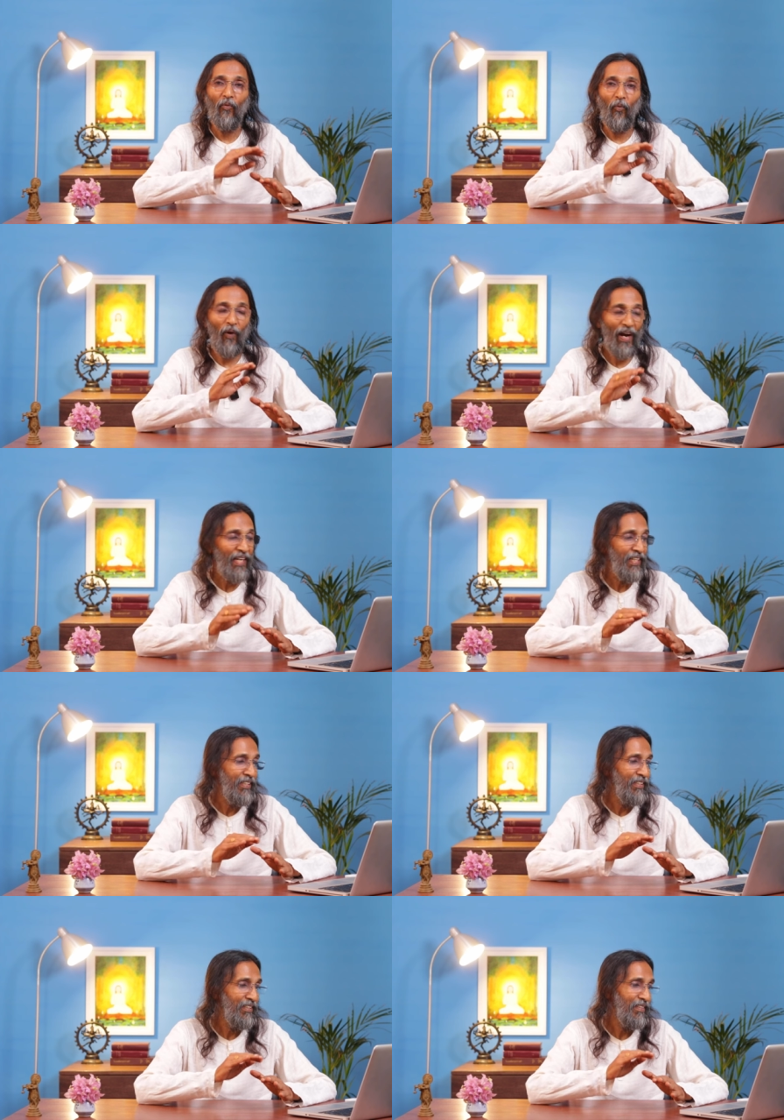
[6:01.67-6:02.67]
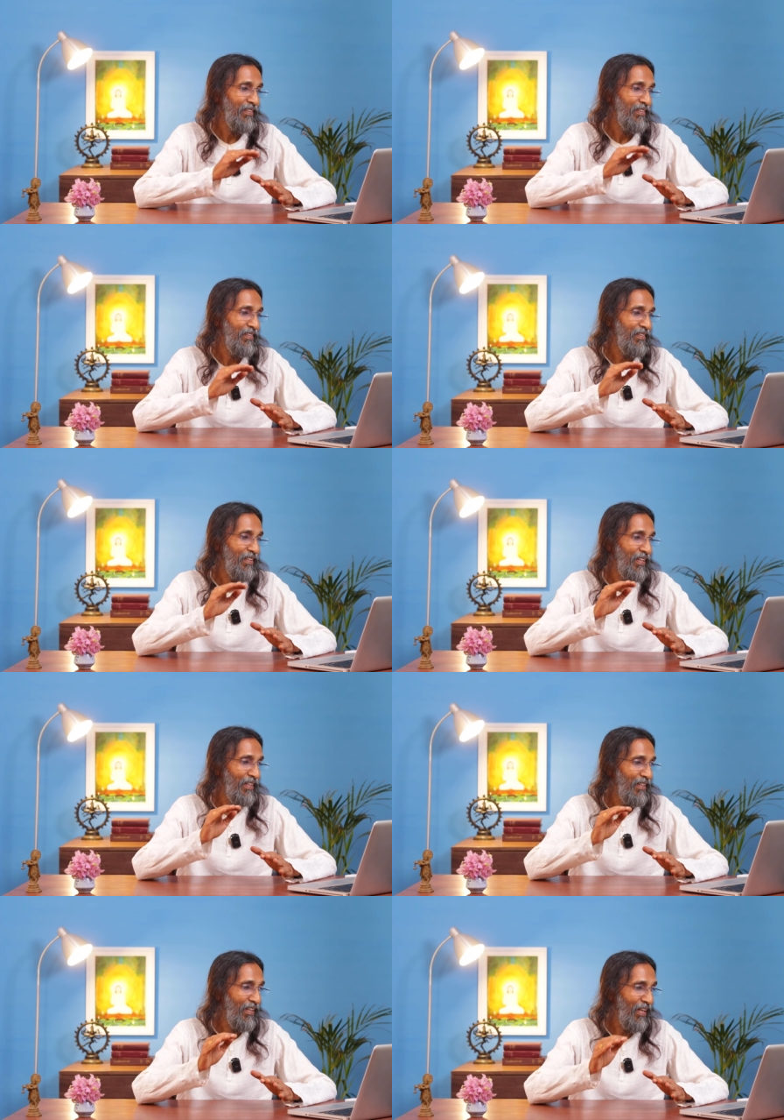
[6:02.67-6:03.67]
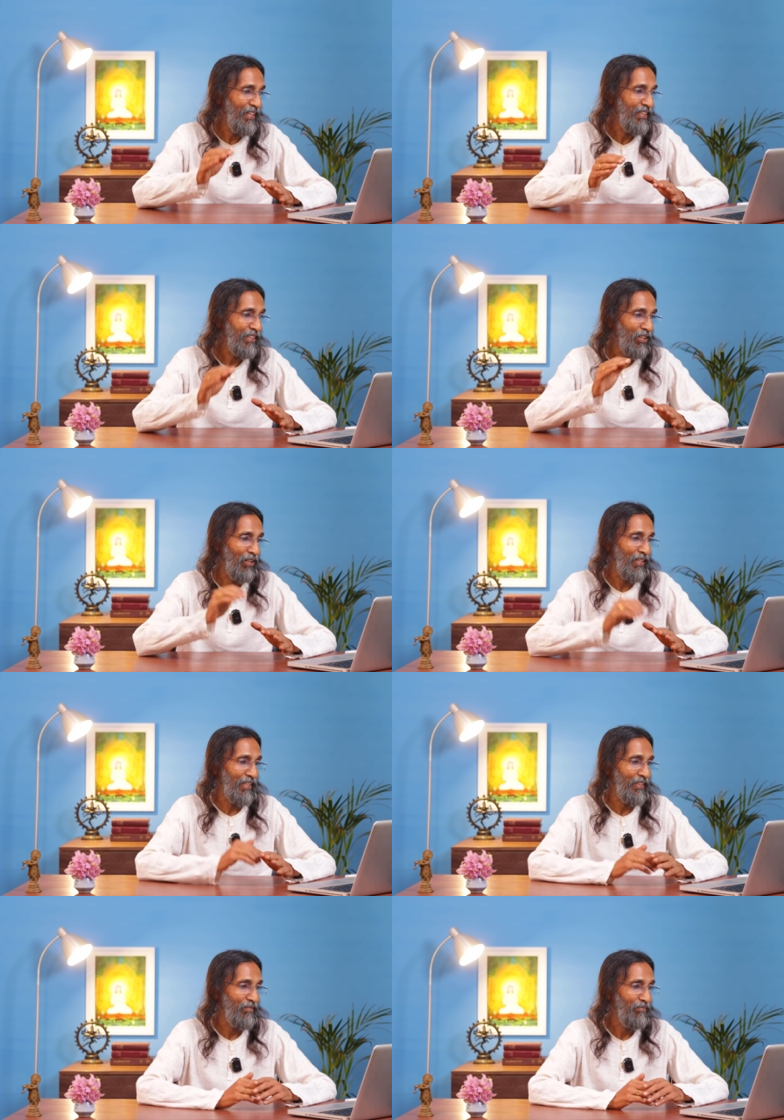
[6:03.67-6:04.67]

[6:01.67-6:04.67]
wide, and catholic,